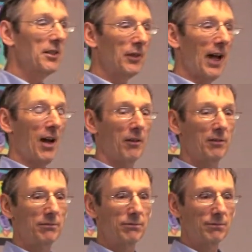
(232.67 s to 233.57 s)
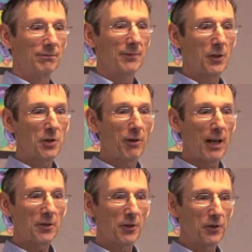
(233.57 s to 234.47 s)
of dowel. Those are your
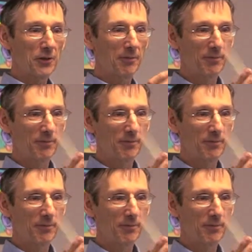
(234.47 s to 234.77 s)
axles.